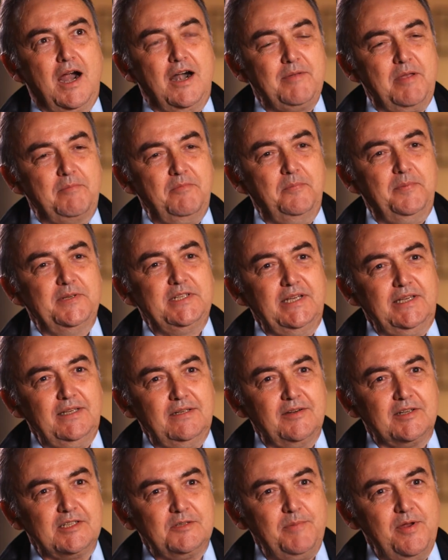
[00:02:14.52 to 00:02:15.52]
I remember a
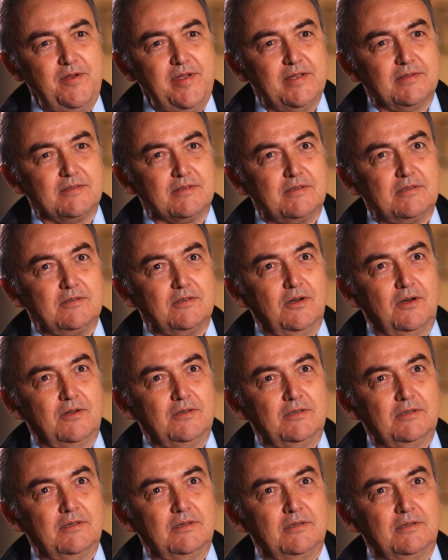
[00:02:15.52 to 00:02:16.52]
particular experience
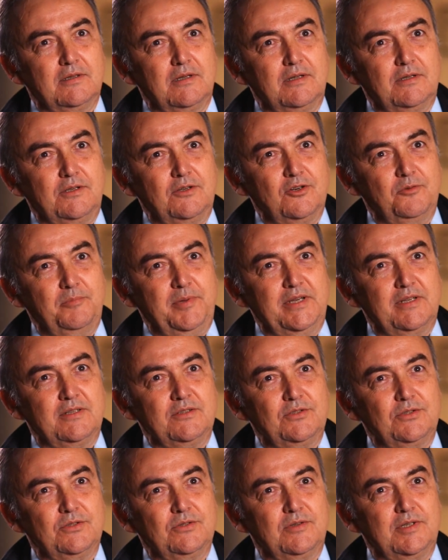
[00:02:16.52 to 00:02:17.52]
on a
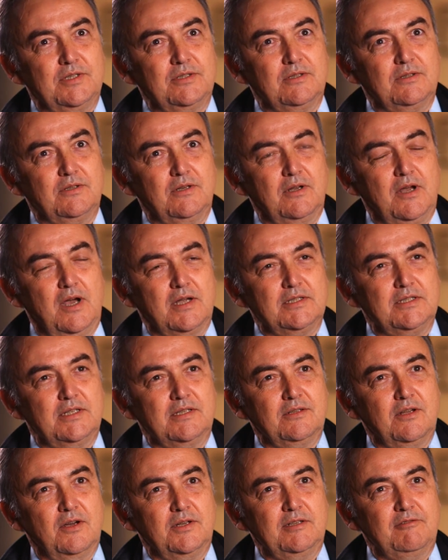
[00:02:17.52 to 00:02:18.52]
European tour in
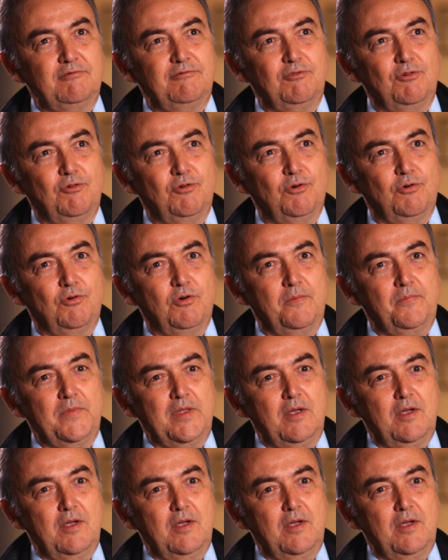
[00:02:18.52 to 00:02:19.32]
1994